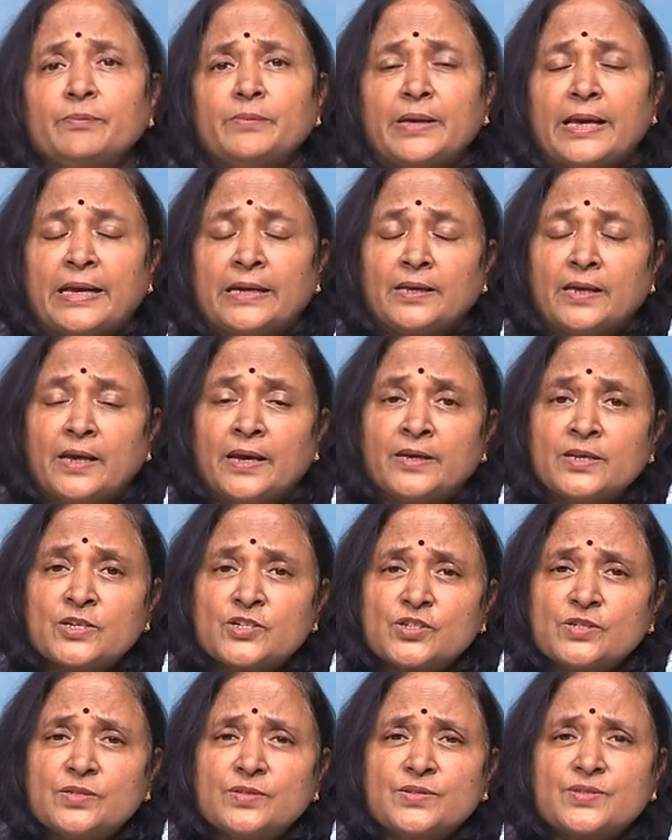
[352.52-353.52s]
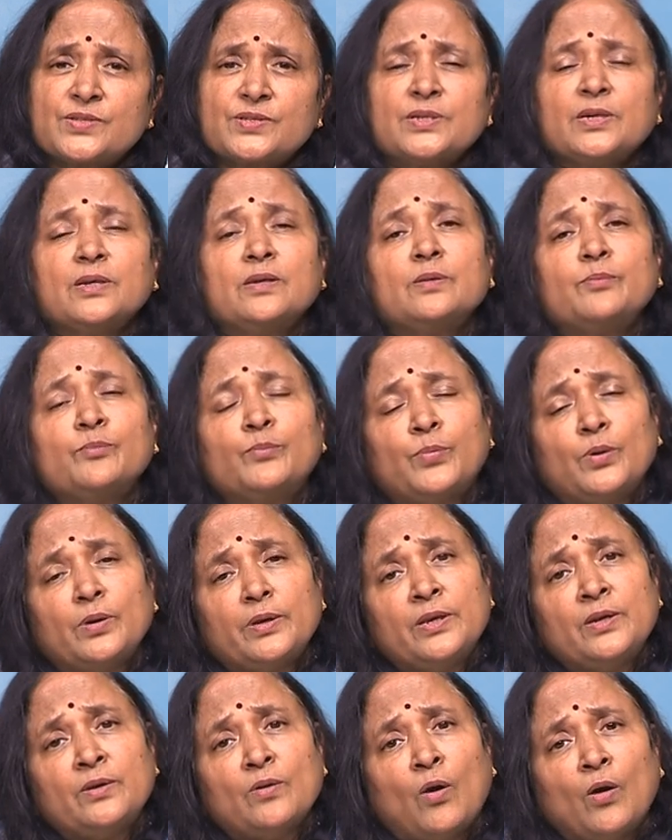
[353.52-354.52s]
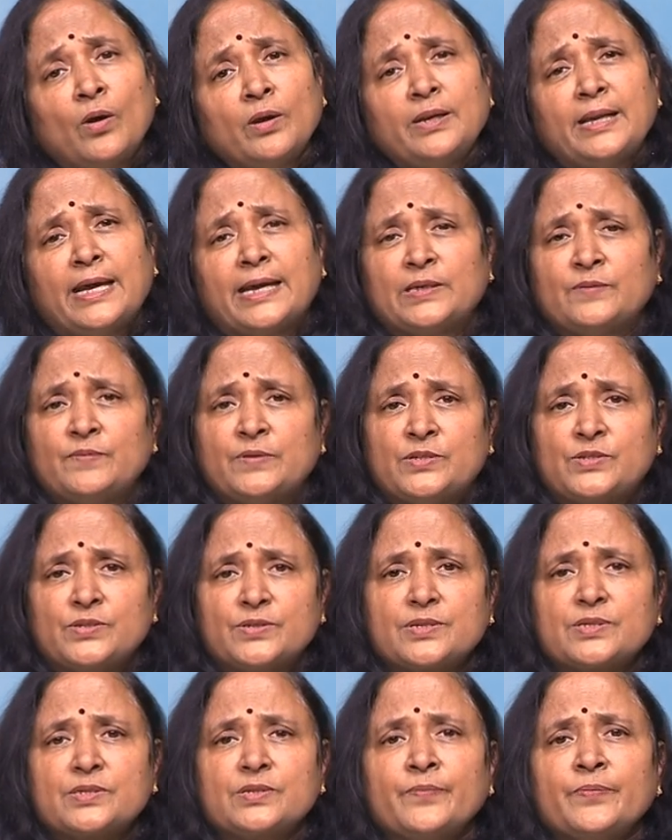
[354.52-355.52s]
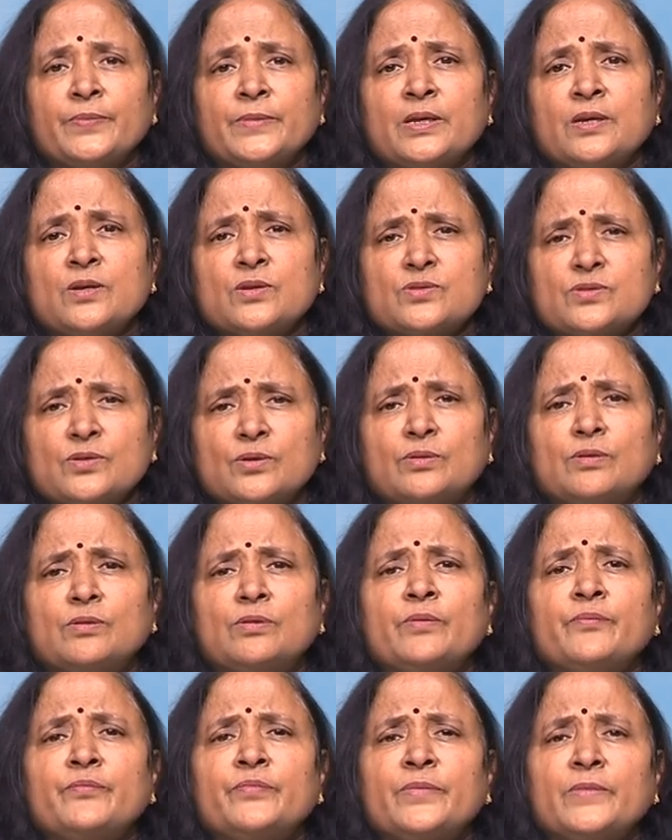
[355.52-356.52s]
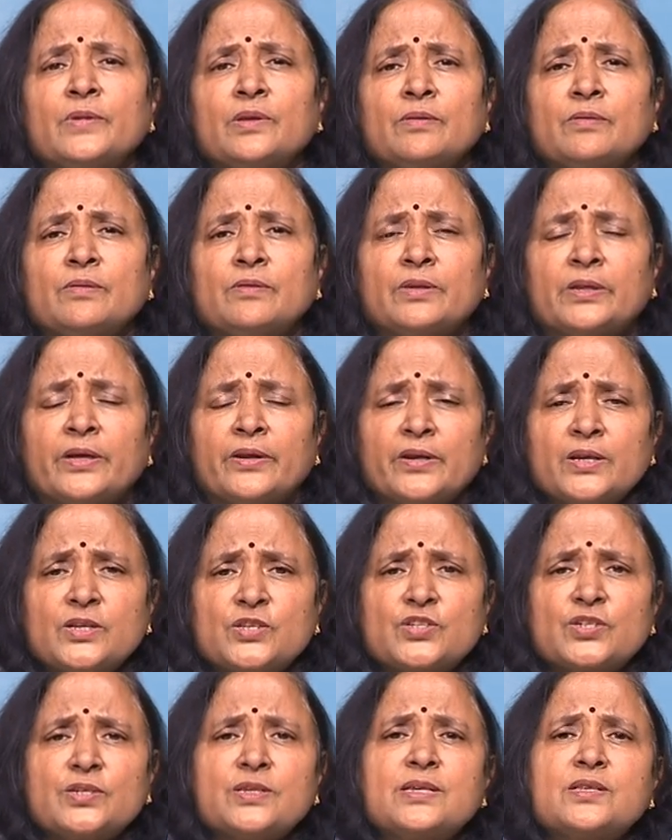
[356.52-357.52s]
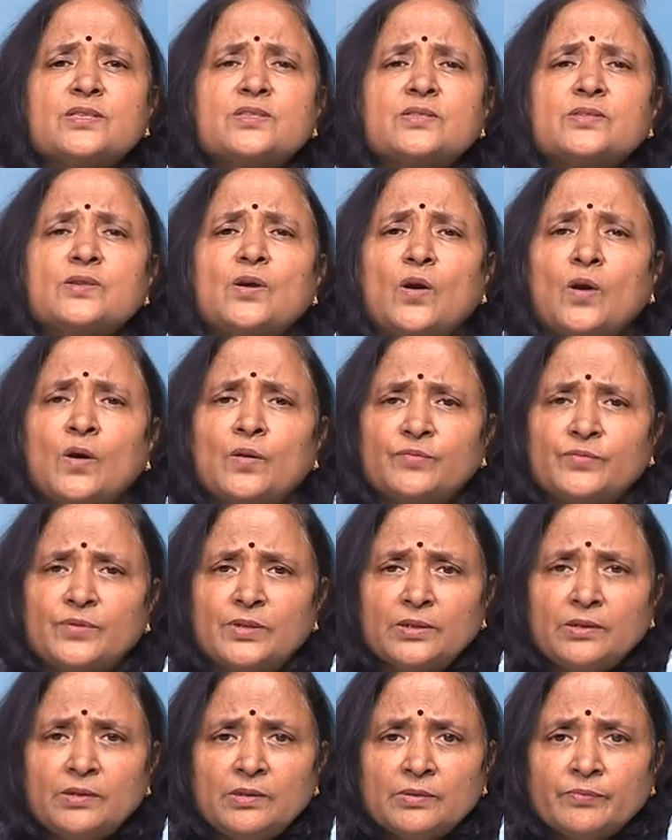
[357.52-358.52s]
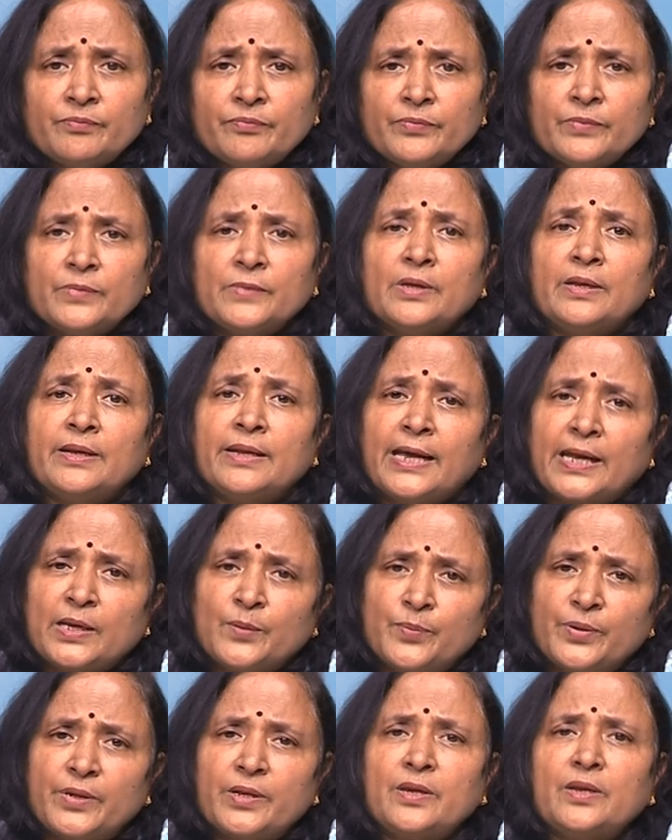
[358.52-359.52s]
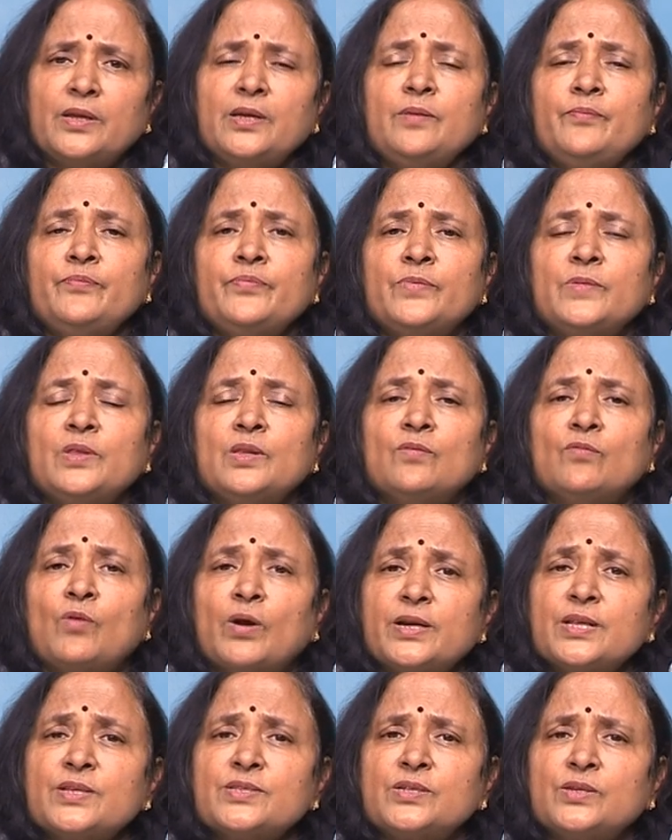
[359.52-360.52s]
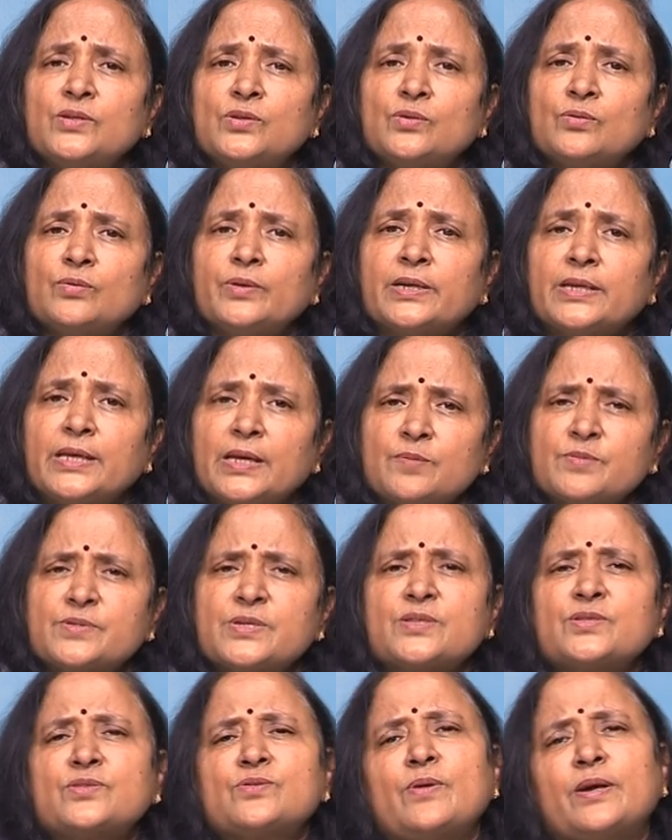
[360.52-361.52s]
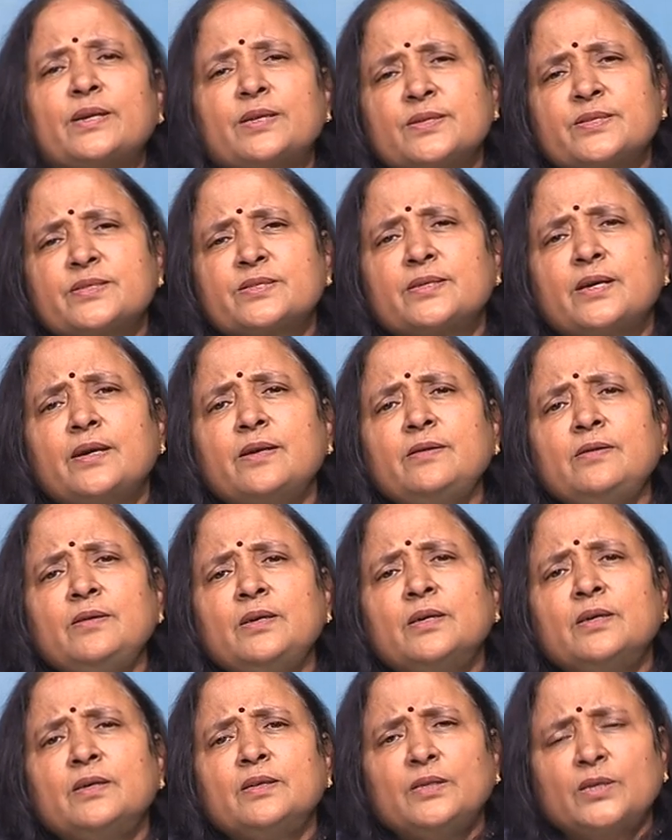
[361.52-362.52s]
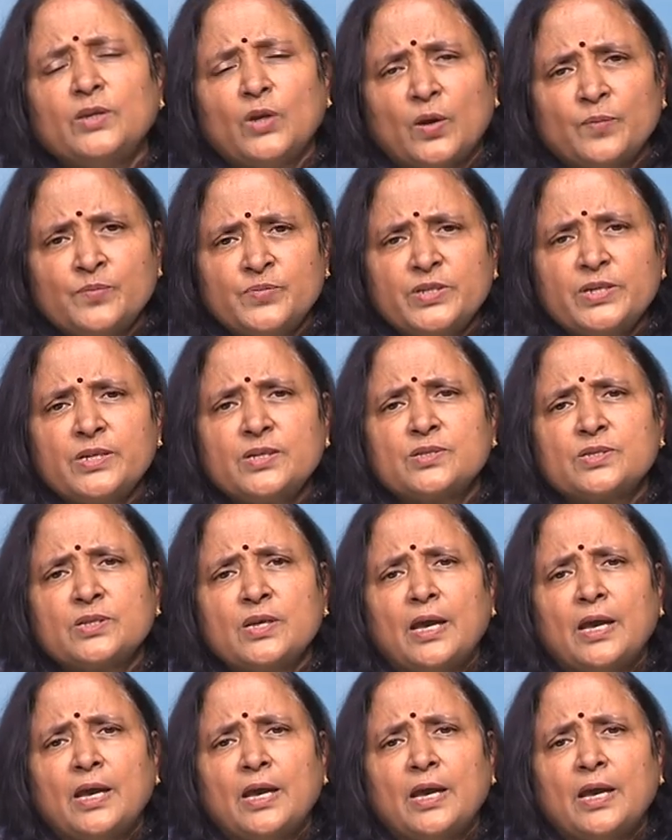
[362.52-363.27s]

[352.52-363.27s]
editions in all languages. So, the richness of the library, what does it do? It helps us to understand the objects